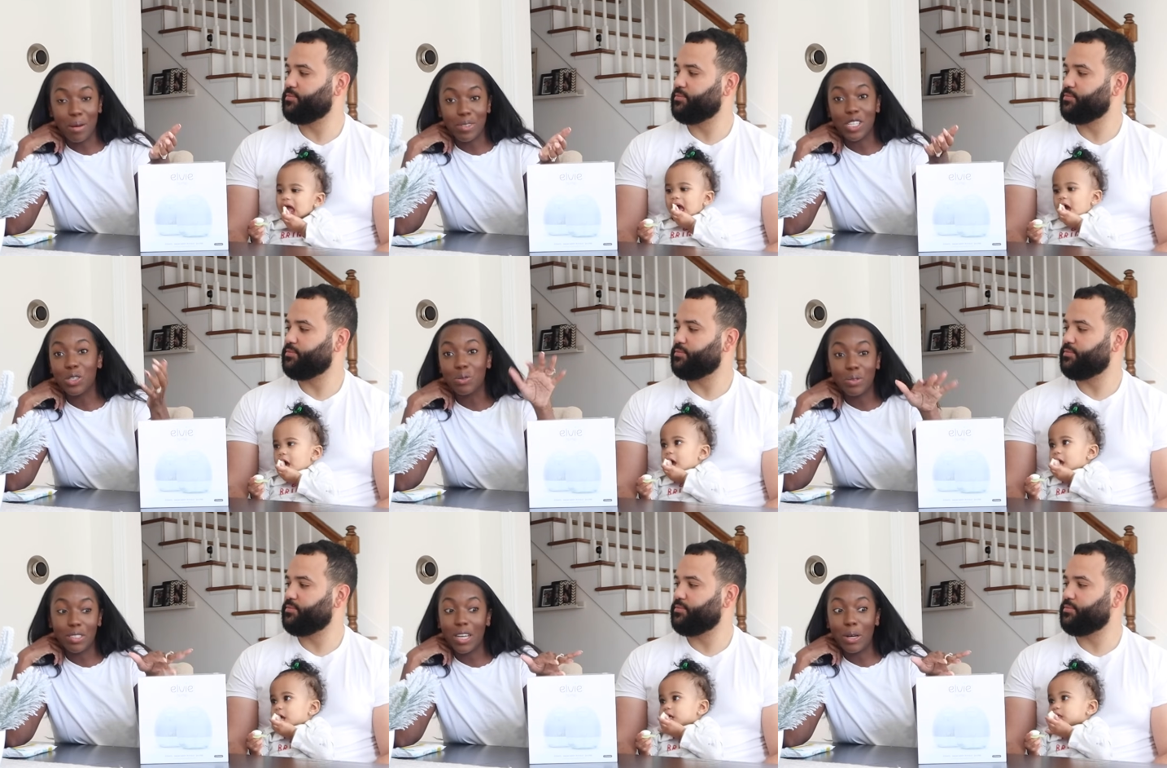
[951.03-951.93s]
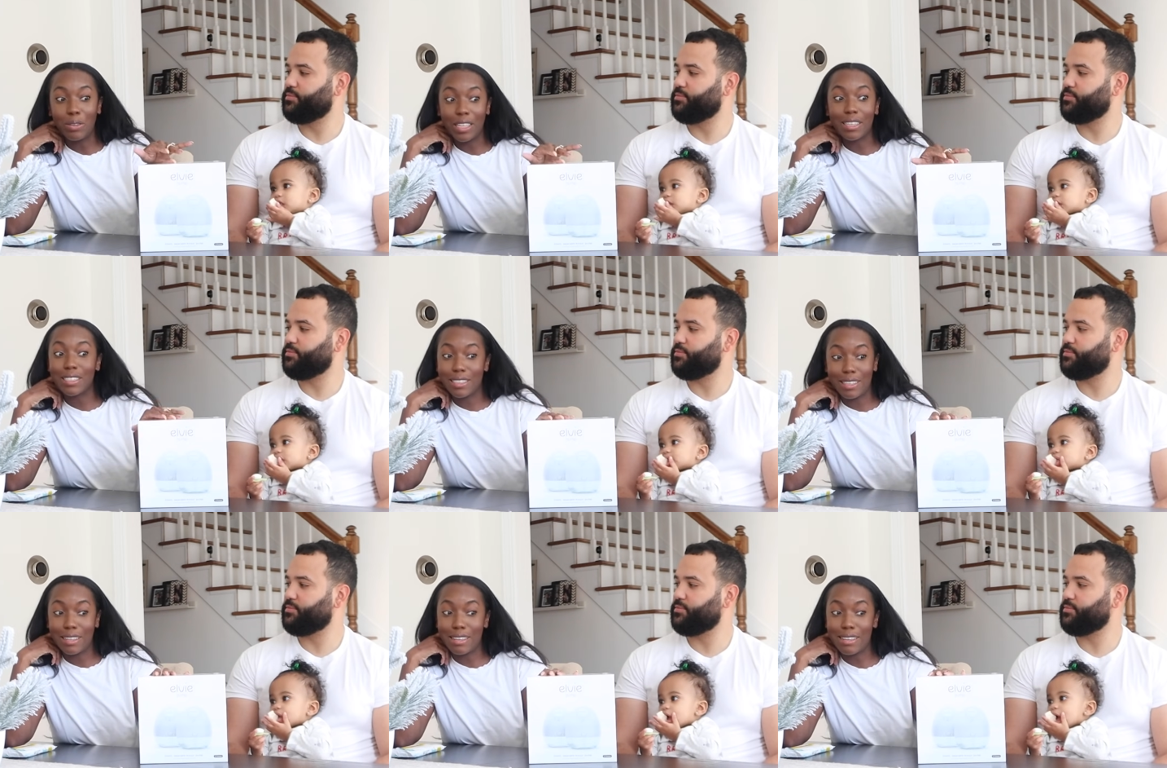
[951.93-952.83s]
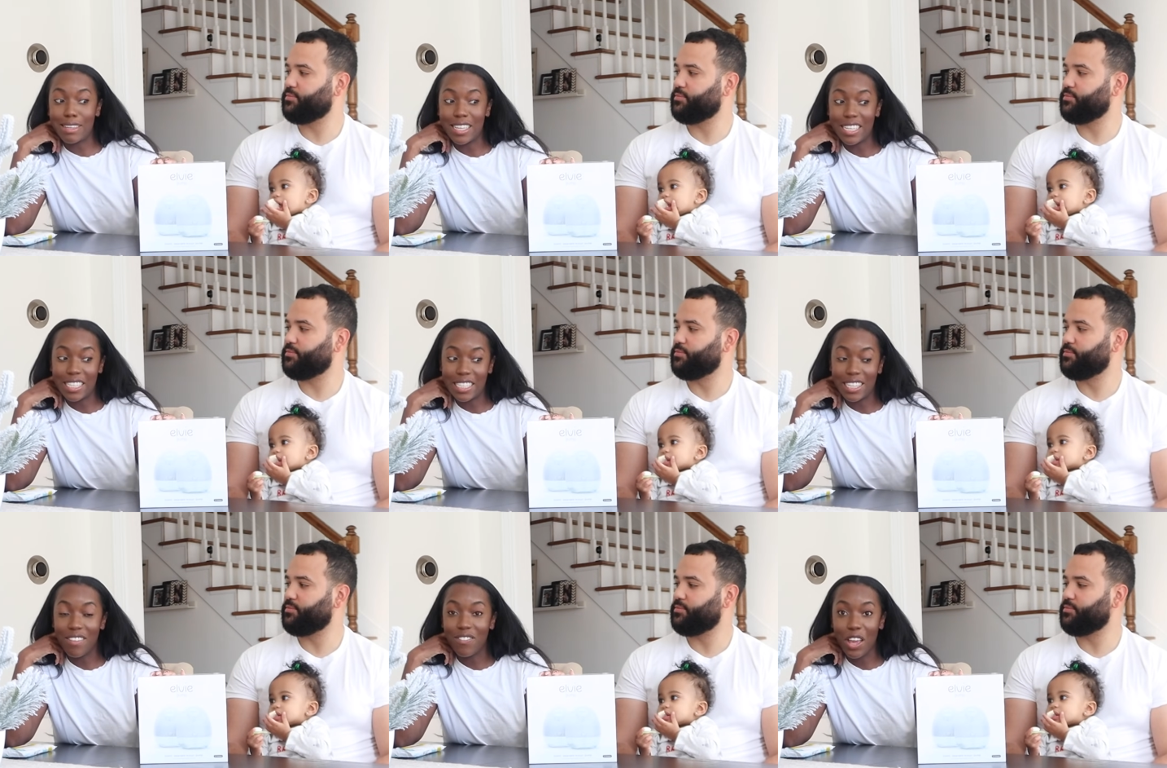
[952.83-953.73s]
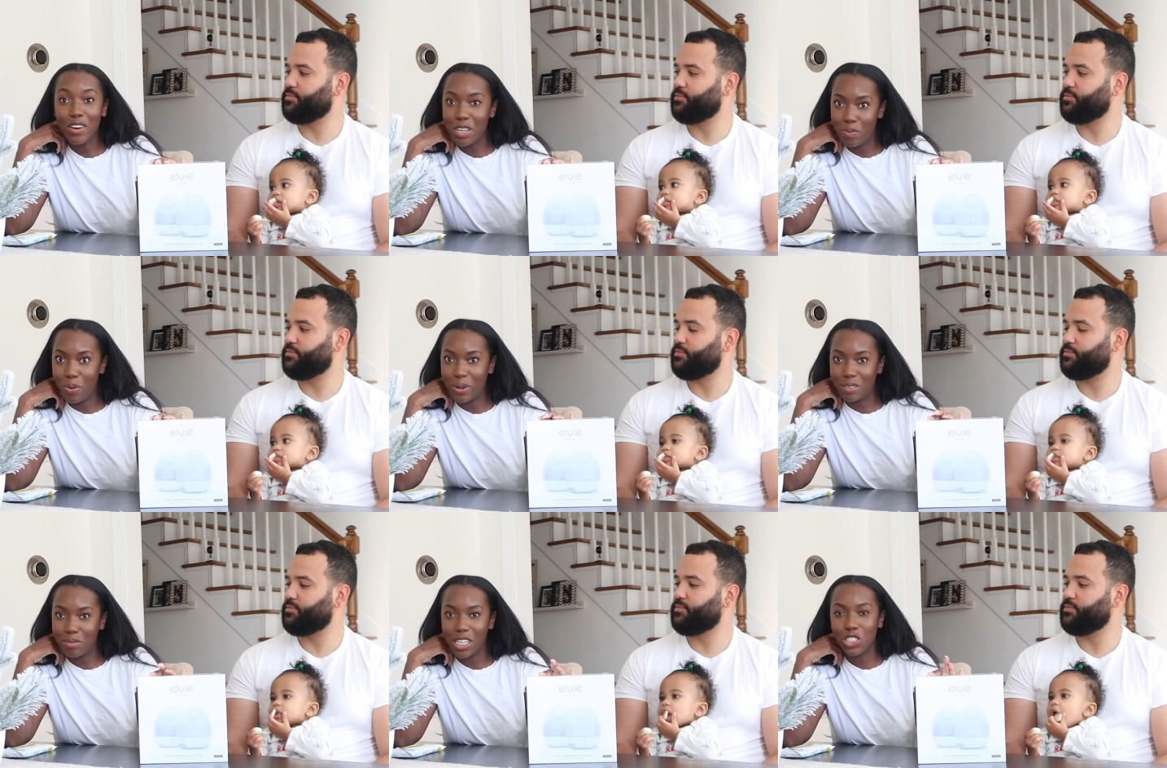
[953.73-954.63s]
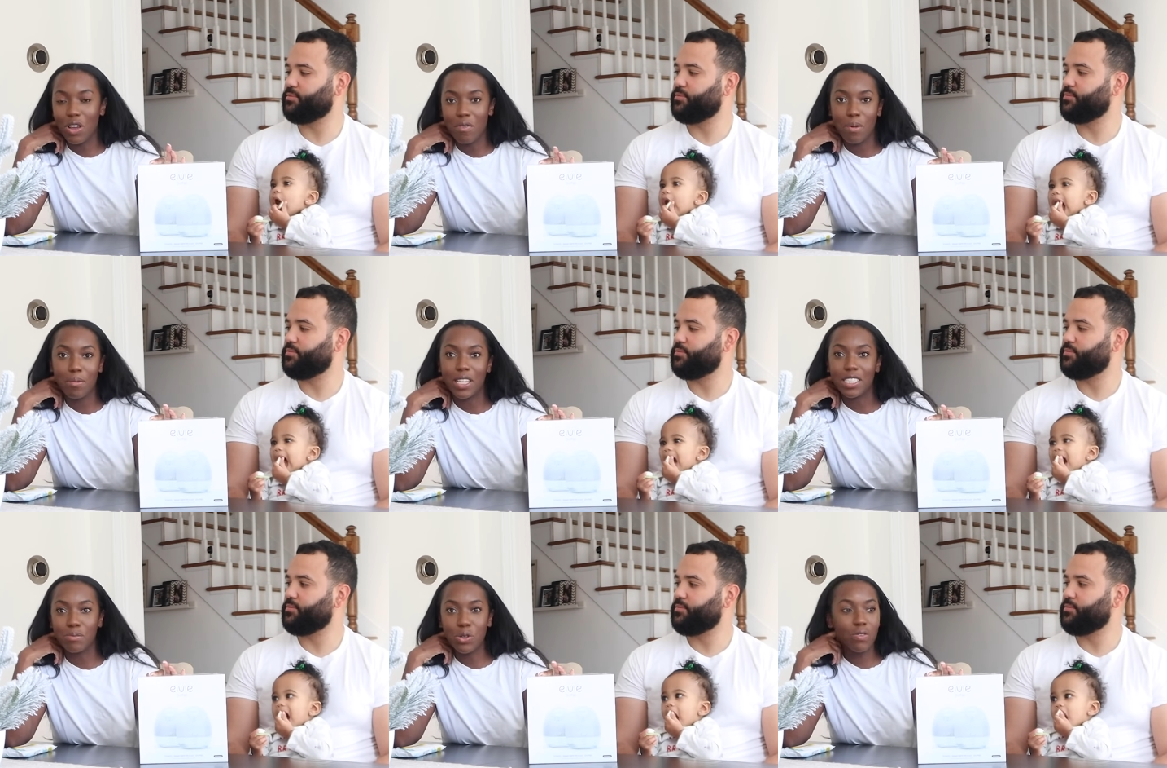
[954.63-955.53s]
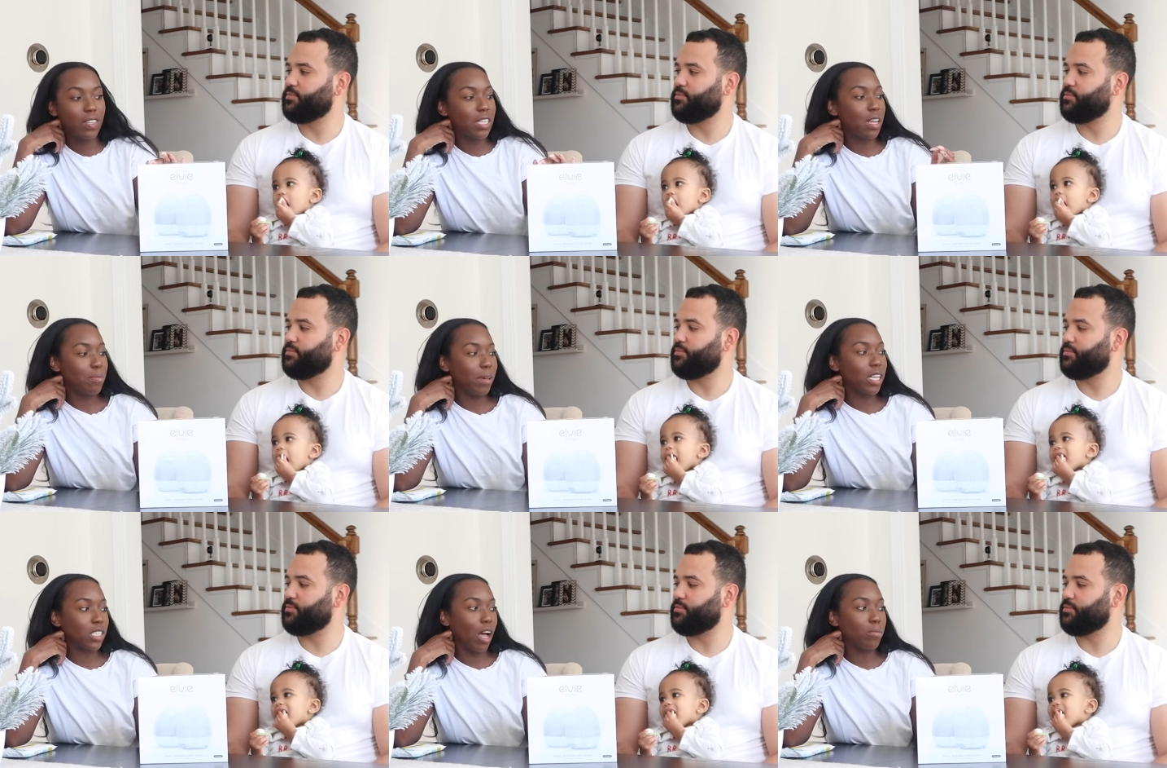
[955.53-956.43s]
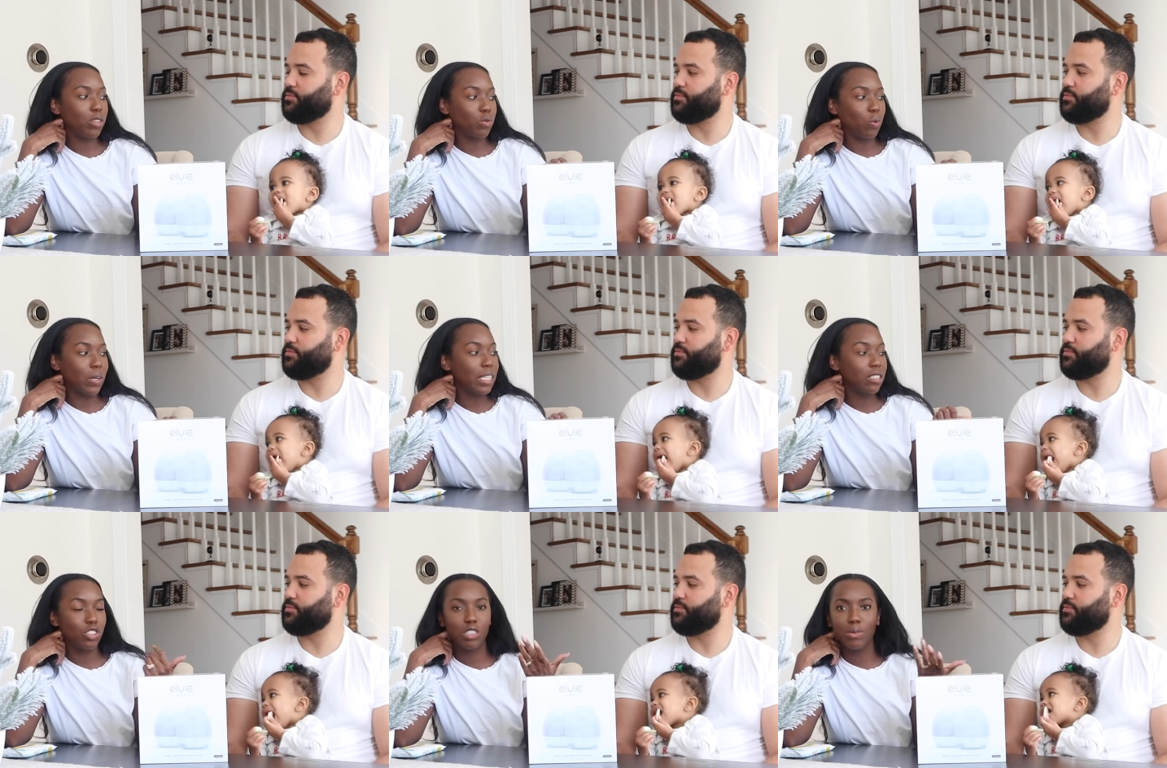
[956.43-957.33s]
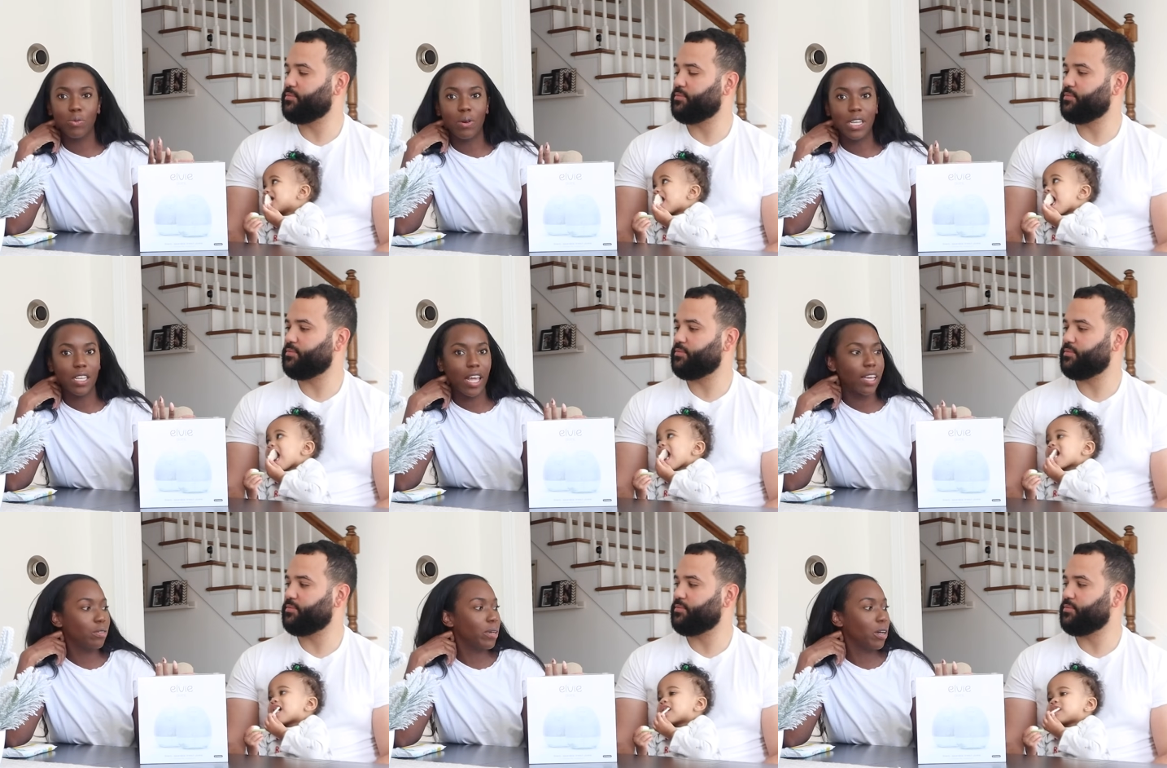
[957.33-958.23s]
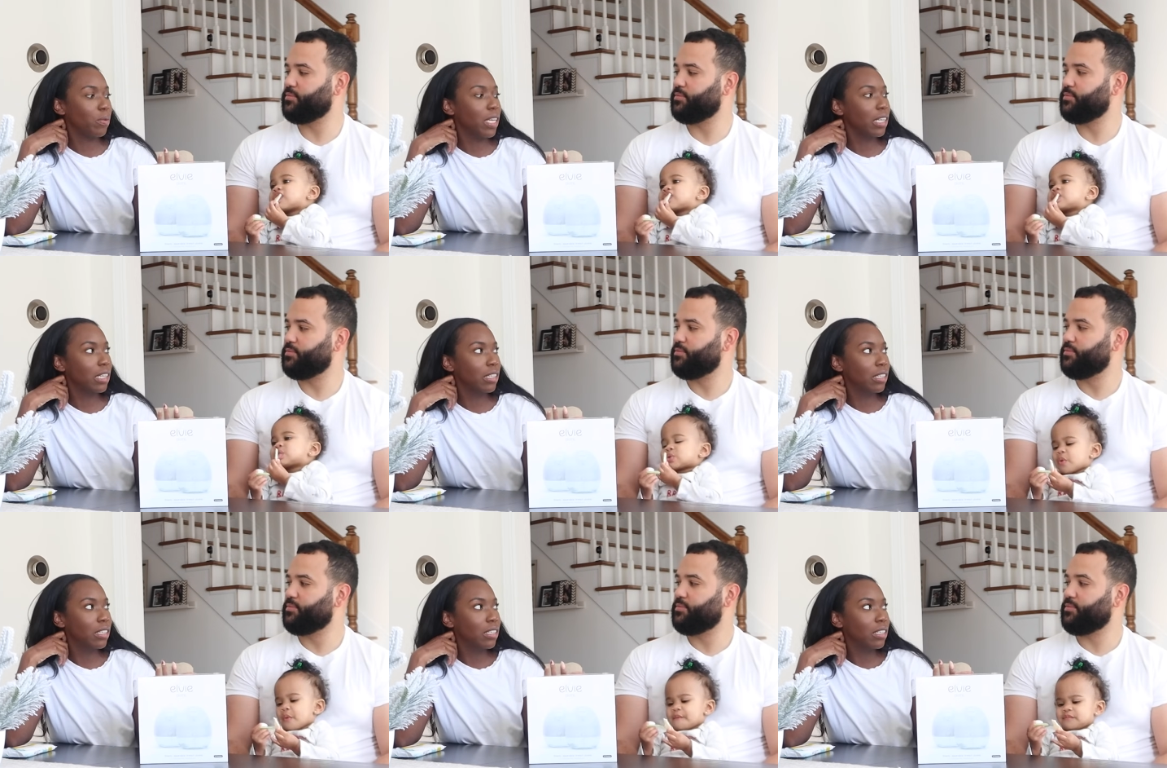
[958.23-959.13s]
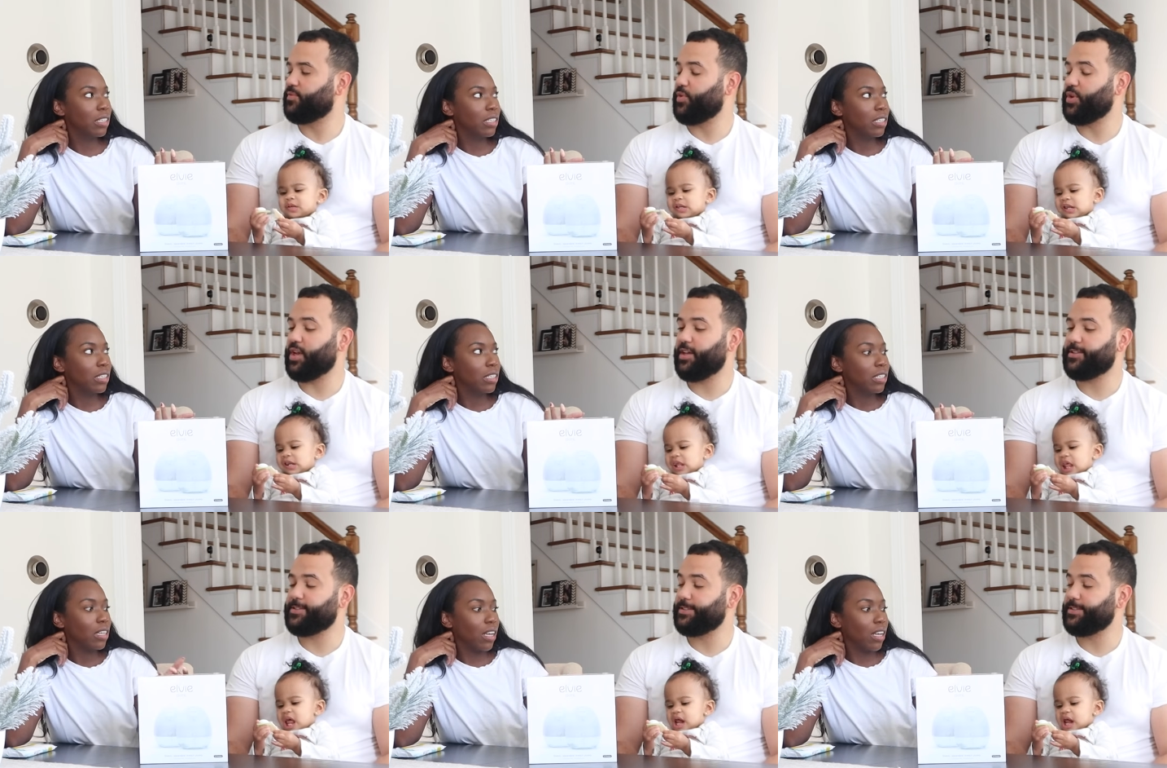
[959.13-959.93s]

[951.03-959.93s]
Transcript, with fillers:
Speaker 1: mama, you will know that this thing is very important because you have a baby that's moving. Bella's almost one, she'll be one in like what, a week?
Speaker 2: A few days.